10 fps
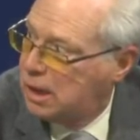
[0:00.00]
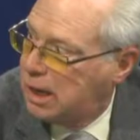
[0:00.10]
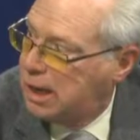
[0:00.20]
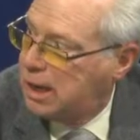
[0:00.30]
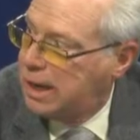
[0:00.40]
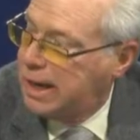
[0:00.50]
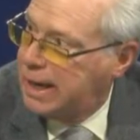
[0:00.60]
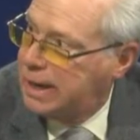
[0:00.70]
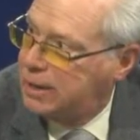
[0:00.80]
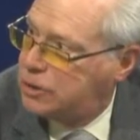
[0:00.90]
Uh,
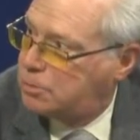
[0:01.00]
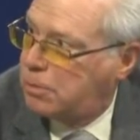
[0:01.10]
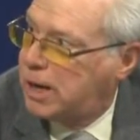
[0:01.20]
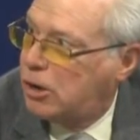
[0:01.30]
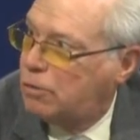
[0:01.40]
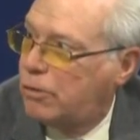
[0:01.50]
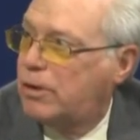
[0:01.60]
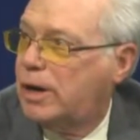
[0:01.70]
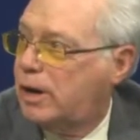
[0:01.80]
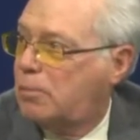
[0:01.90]
and it's spread over
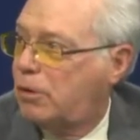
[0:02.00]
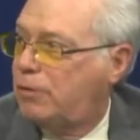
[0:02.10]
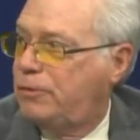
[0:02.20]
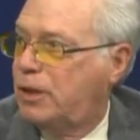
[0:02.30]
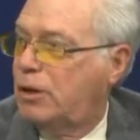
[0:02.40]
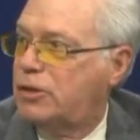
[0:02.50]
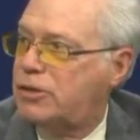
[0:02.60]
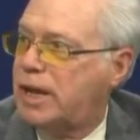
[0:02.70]
a number of years,